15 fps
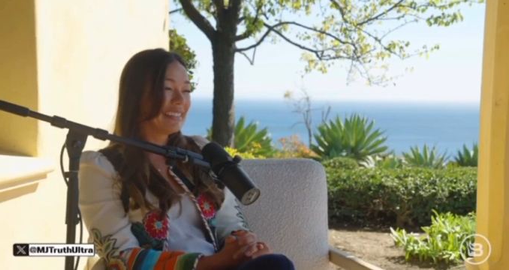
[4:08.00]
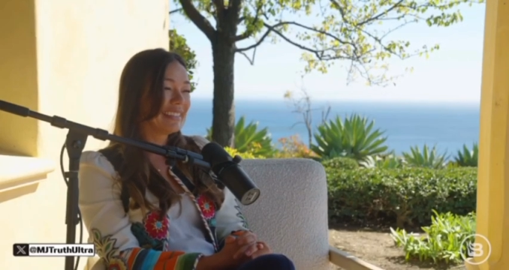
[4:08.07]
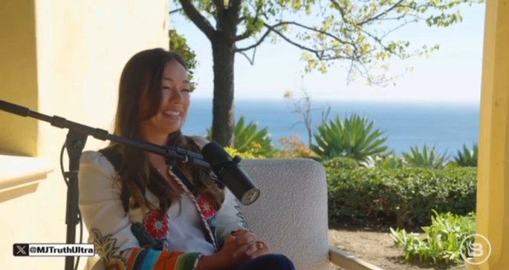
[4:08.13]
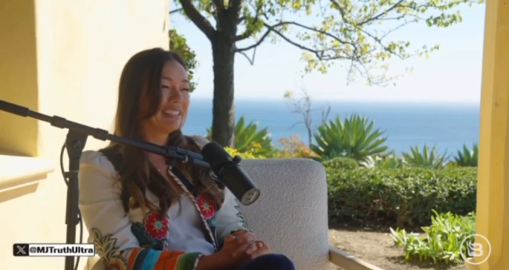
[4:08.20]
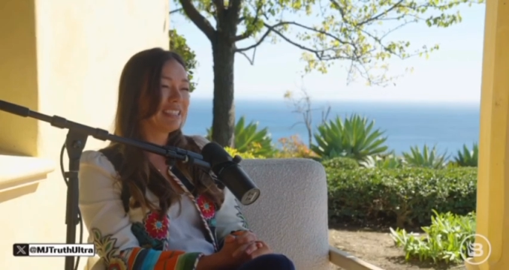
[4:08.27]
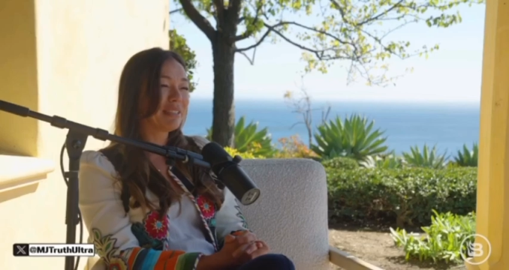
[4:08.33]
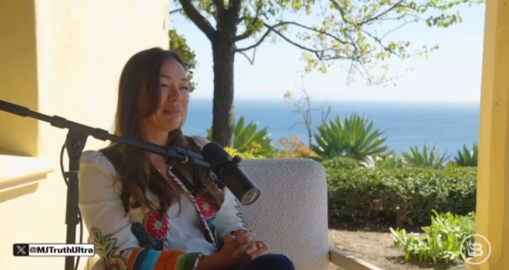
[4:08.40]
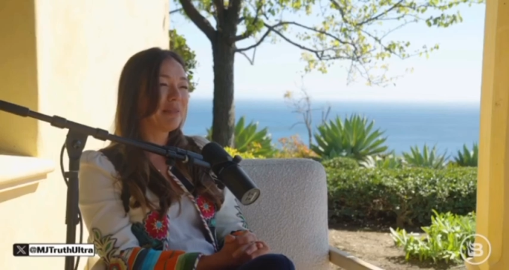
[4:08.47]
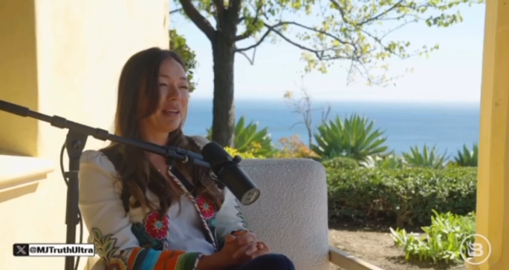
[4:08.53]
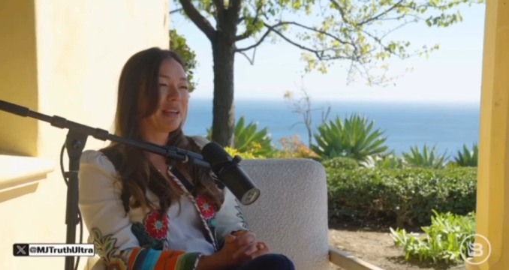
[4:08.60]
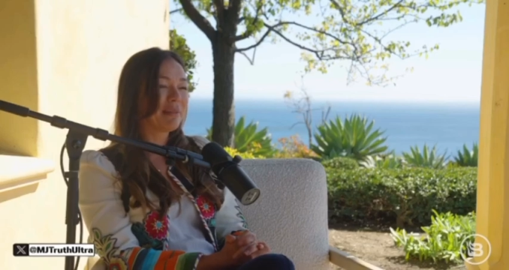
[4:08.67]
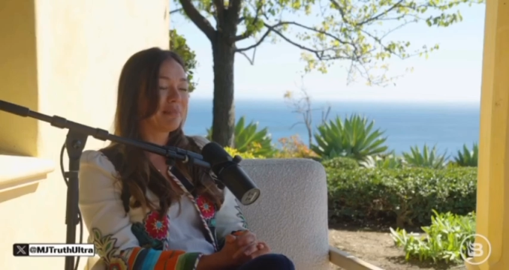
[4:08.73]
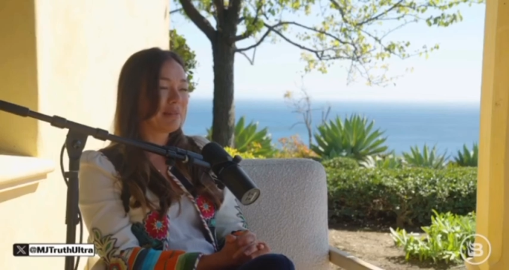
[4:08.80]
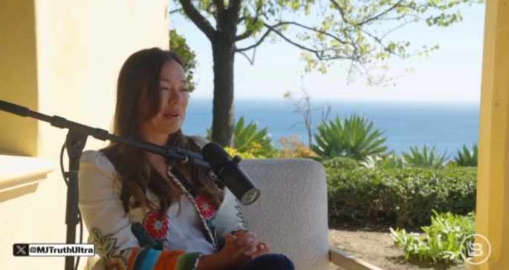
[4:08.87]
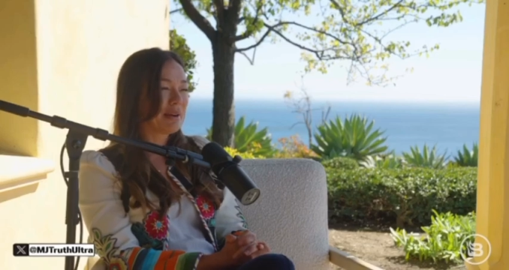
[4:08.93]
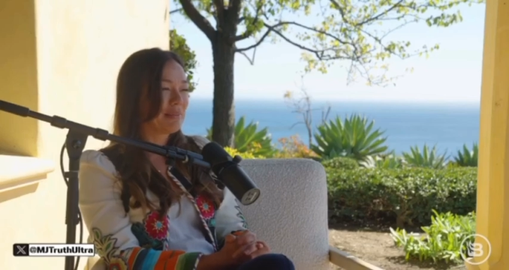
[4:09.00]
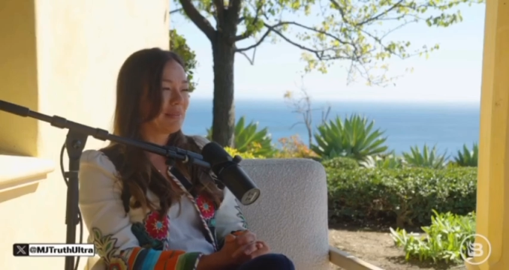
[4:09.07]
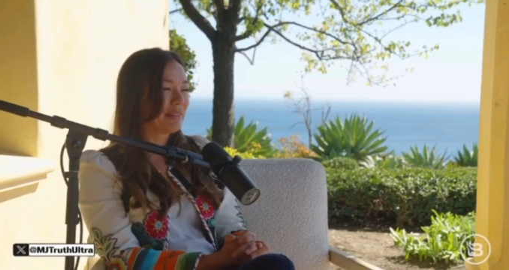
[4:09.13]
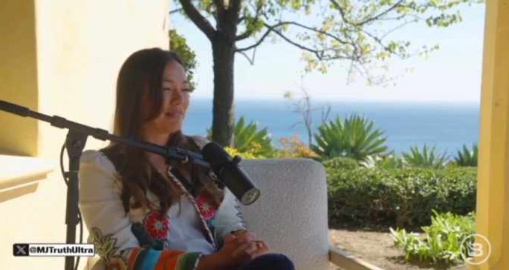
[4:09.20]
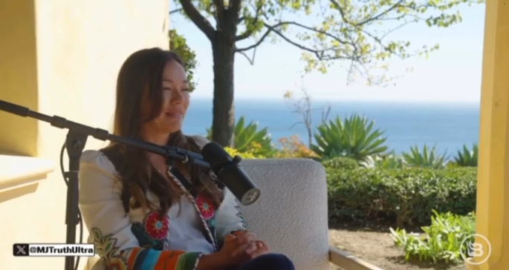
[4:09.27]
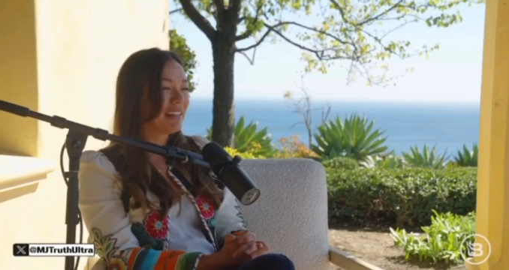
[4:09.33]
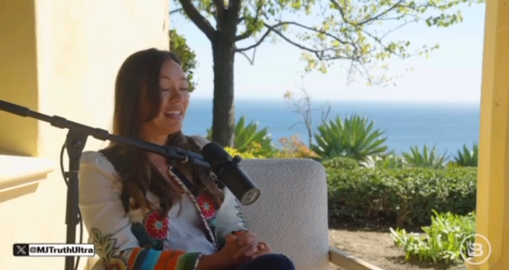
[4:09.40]
It's a big
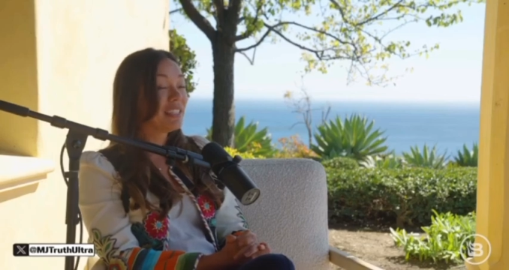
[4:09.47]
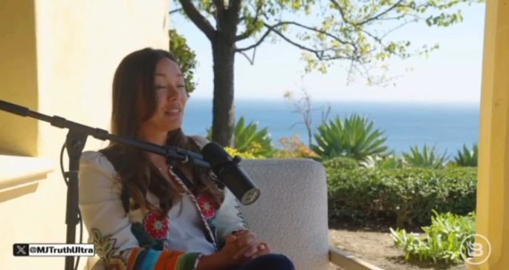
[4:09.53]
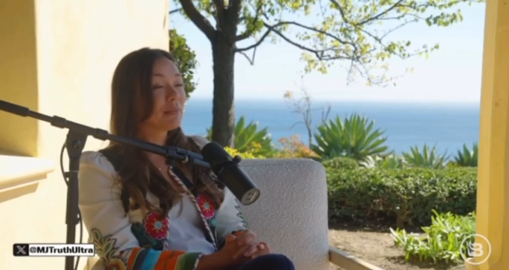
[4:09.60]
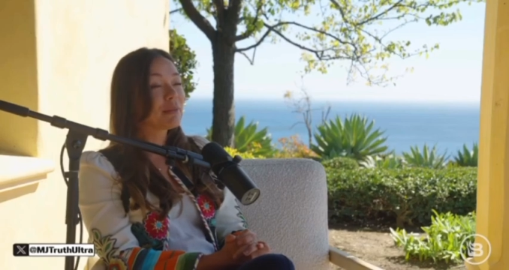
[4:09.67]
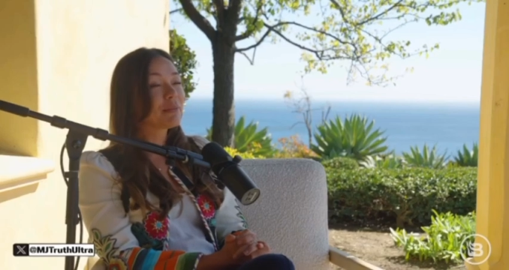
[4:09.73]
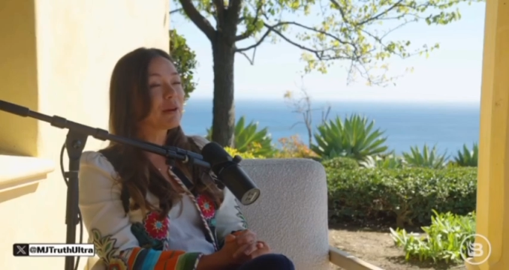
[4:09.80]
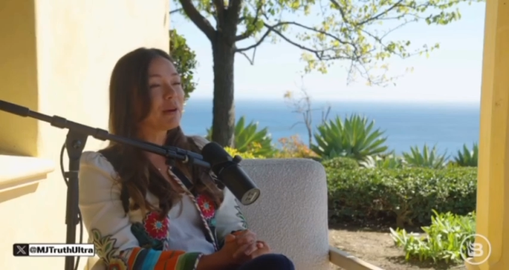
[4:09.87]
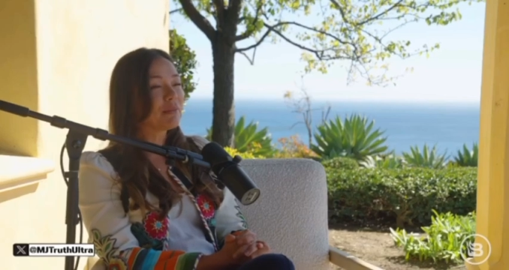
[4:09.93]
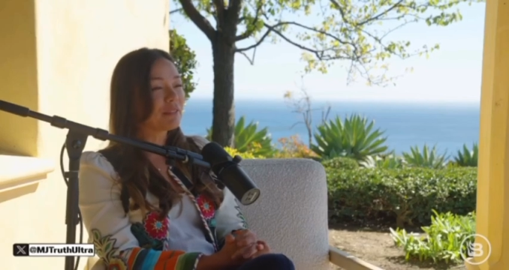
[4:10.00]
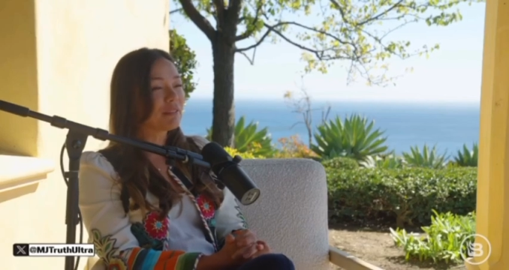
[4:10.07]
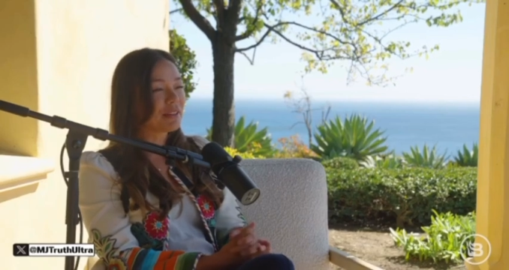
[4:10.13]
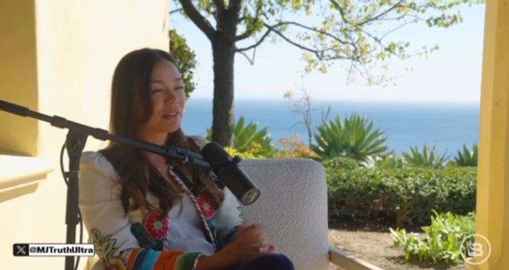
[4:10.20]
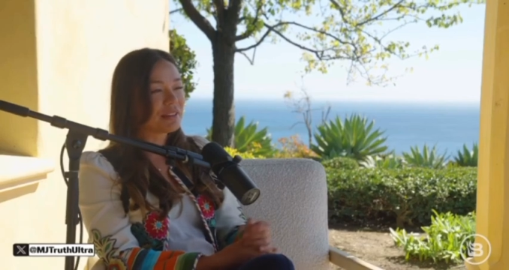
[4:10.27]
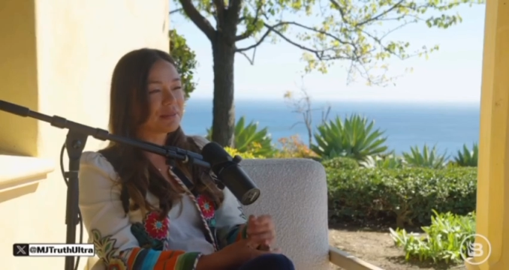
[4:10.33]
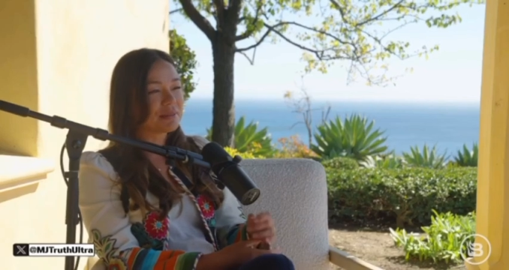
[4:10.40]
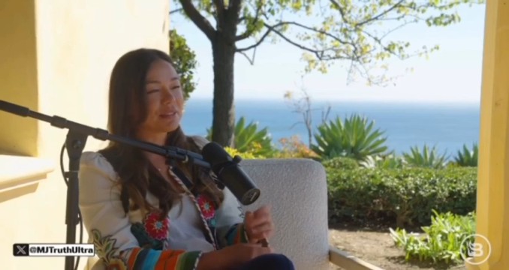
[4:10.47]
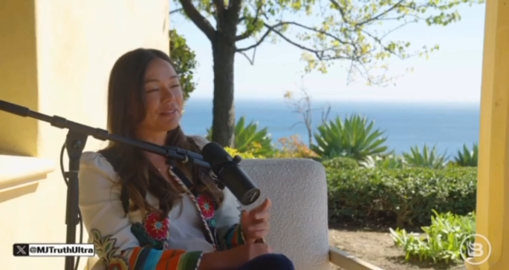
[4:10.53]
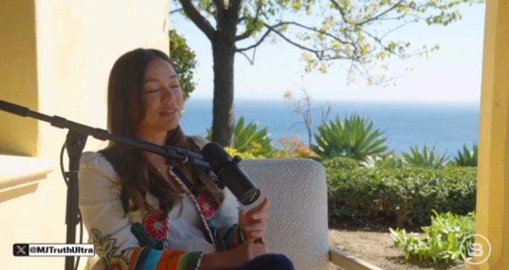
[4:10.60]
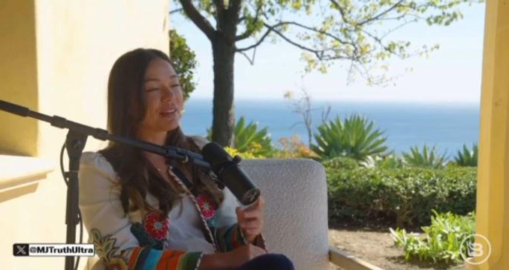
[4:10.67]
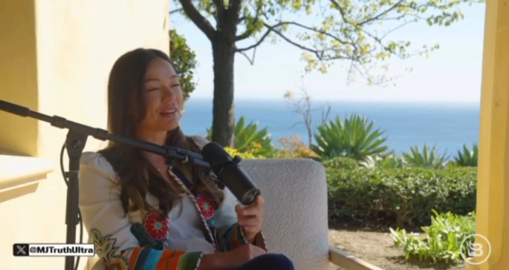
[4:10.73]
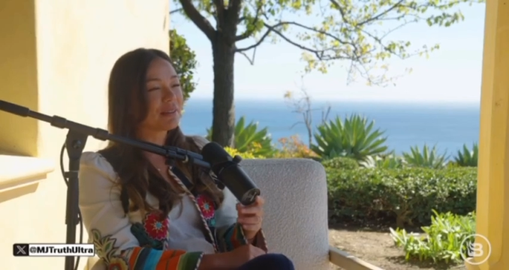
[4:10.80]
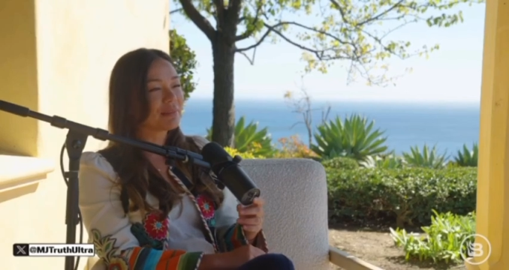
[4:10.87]
problem. It's a big problem for anyone to
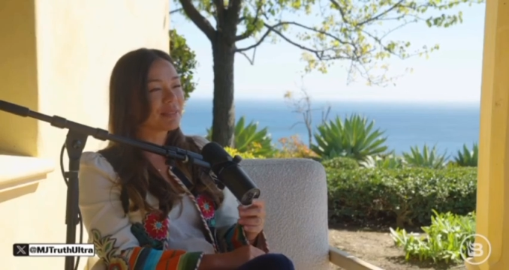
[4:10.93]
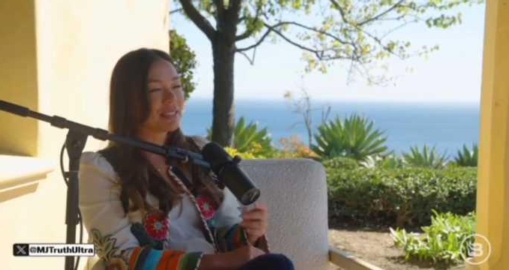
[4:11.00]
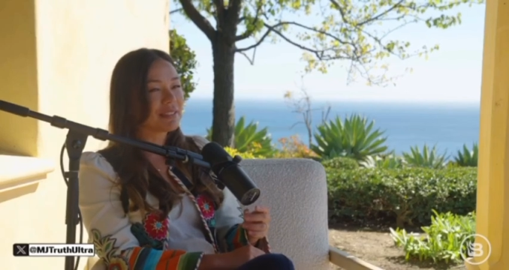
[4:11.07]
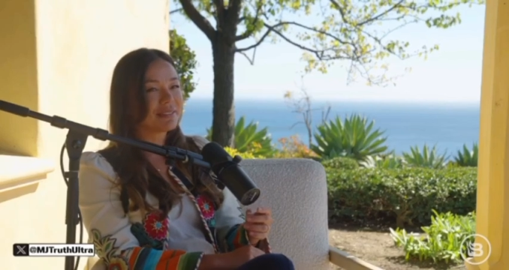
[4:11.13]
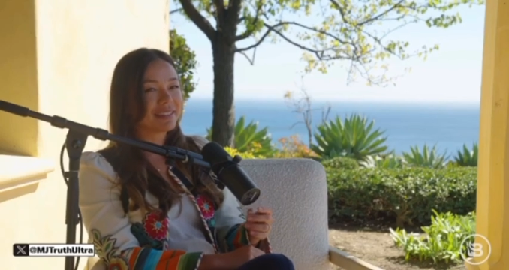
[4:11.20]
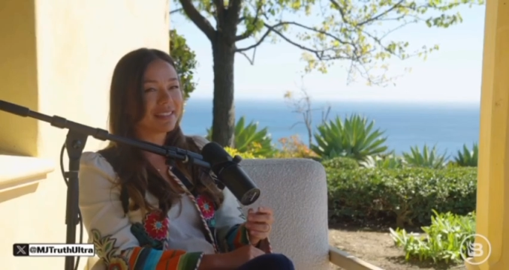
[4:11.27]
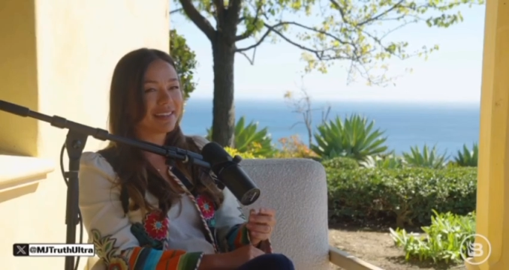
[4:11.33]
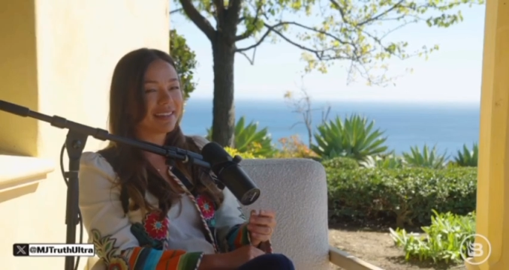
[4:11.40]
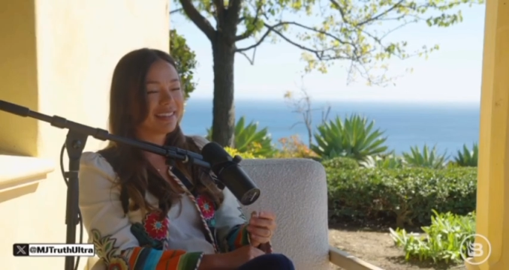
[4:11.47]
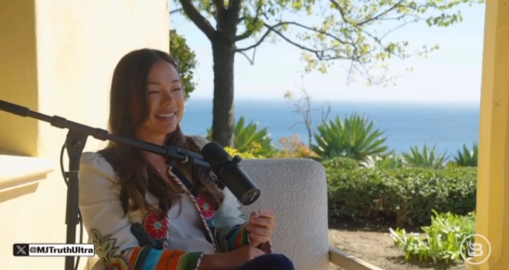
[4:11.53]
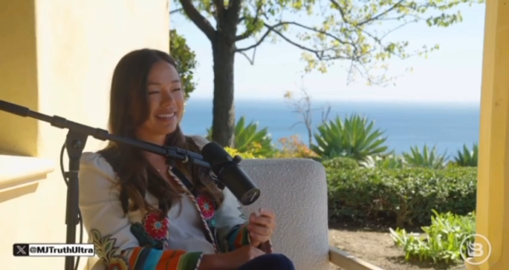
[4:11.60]
find themselves in.